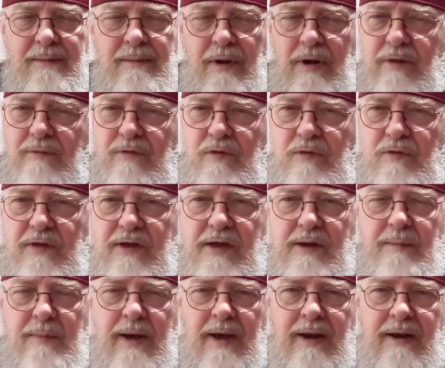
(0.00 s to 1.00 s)
But if you
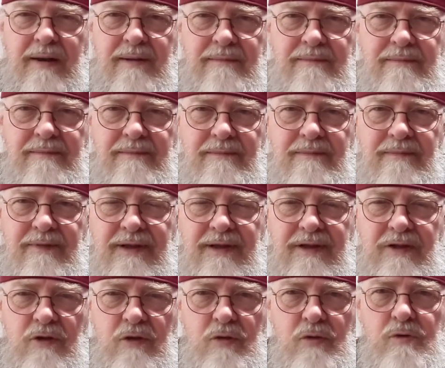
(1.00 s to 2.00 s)
think about it, the
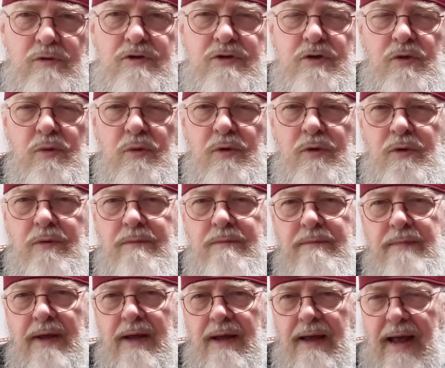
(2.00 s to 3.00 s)
youths who were
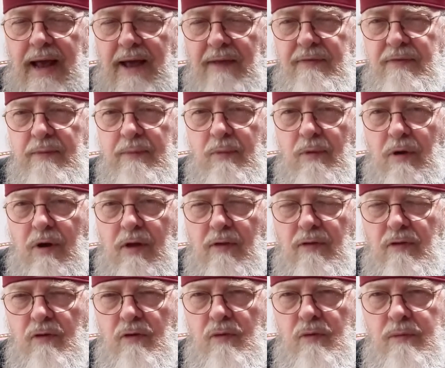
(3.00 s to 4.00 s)
at the
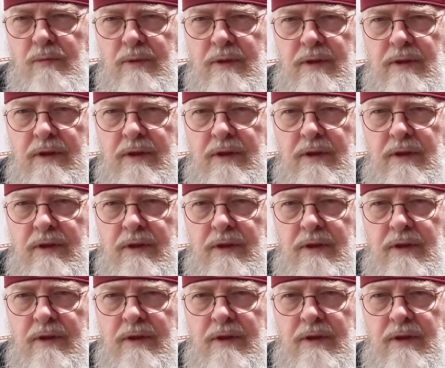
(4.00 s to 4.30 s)
brothel